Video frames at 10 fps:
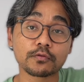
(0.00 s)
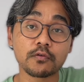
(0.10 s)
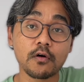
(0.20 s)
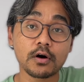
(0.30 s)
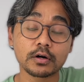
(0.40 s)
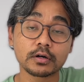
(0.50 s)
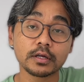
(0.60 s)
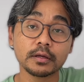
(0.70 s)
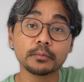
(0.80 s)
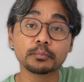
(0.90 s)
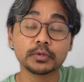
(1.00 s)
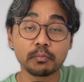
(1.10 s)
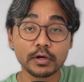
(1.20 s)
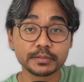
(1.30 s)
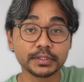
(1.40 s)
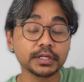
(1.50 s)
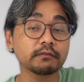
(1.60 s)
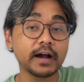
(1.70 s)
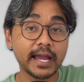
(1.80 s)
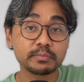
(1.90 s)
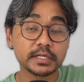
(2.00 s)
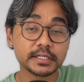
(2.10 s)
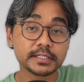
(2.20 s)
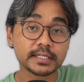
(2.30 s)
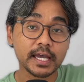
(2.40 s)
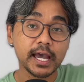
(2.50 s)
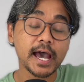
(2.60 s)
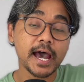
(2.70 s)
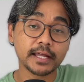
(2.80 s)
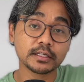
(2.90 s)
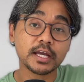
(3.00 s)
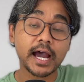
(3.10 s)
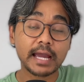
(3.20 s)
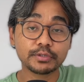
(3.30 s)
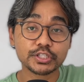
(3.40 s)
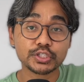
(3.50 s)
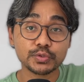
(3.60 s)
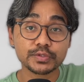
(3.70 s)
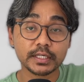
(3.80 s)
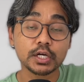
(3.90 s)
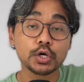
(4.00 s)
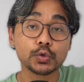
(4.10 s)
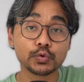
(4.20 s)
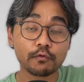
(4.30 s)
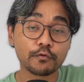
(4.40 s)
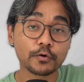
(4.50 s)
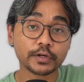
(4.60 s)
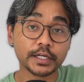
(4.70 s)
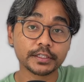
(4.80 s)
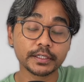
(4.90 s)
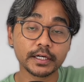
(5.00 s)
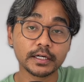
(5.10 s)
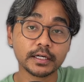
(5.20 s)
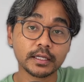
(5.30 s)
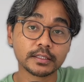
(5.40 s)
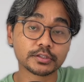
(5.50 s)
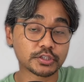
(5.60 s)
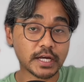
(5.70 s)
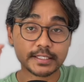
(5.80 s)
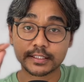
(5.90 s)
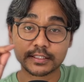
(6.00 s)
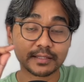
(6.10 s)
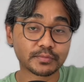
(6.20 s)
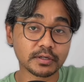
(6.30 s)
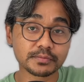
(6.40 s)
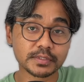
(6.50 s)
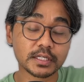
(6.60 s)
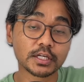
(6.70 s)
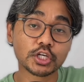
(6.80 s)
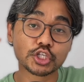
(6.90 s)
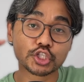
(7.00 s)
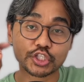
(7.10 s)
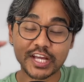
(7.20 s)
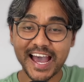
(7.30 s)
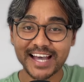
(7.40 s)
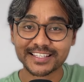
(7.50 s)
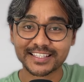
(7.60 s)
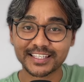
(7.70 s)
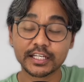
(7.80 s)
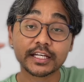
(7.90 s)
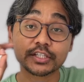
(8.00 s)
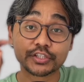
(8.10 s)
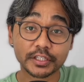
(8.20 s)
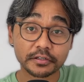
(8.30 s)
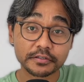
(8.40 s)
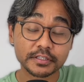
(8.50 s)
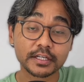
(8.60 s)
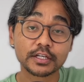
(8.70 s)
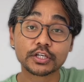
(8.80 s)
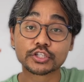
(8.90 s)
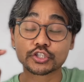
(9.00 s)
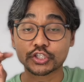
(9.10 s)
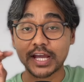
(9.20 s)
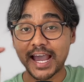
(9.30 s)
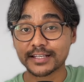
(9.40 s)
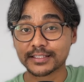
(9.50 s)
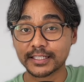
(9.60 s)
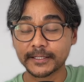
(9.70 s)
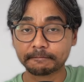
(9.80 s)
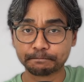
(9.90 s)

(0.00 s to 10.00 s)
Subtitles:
for the possibility of IBS, and IBS using ROM4 criteria, such as the symptoms, such as the triggers, such as the